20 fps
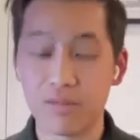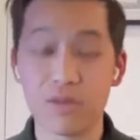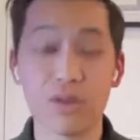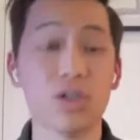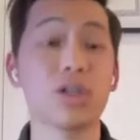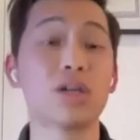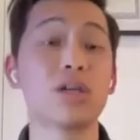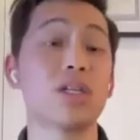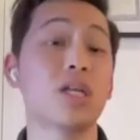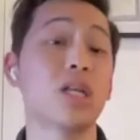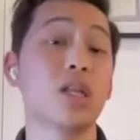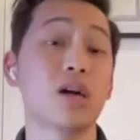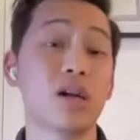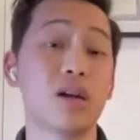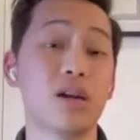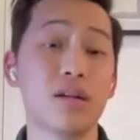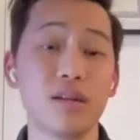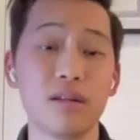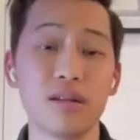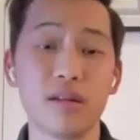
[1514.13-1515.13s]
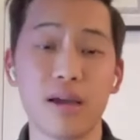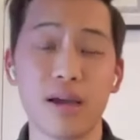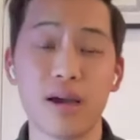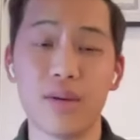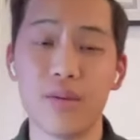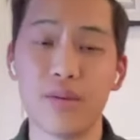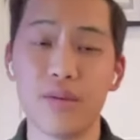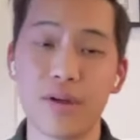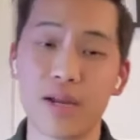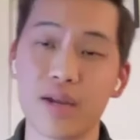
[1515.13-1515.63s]
you're looking to learn,
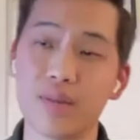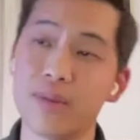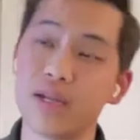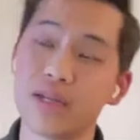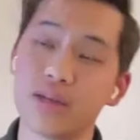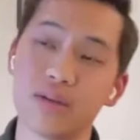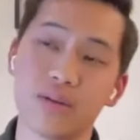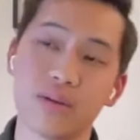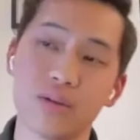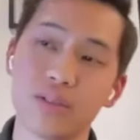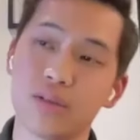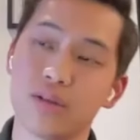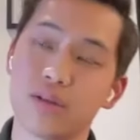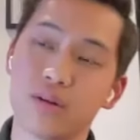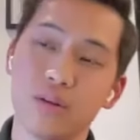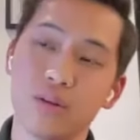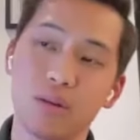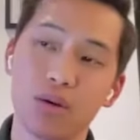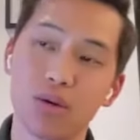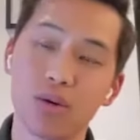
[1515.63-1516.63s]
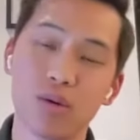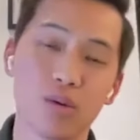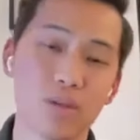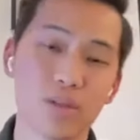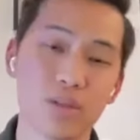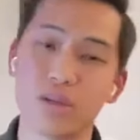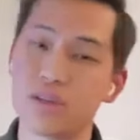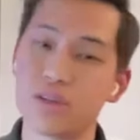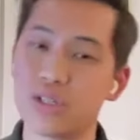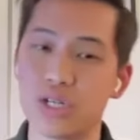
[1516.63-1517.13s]
I would recommend going to your local
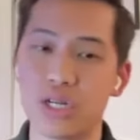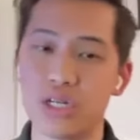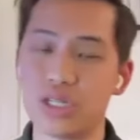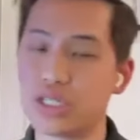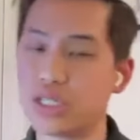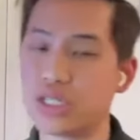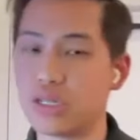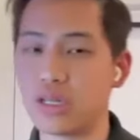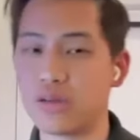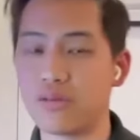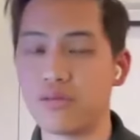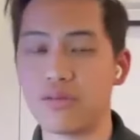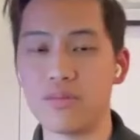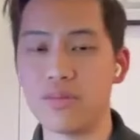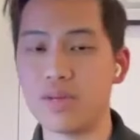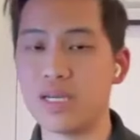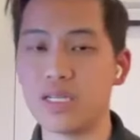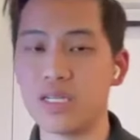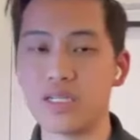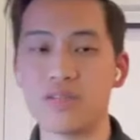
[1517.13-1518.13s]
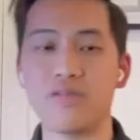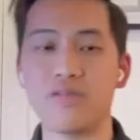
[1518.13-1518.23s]
association. Like for me,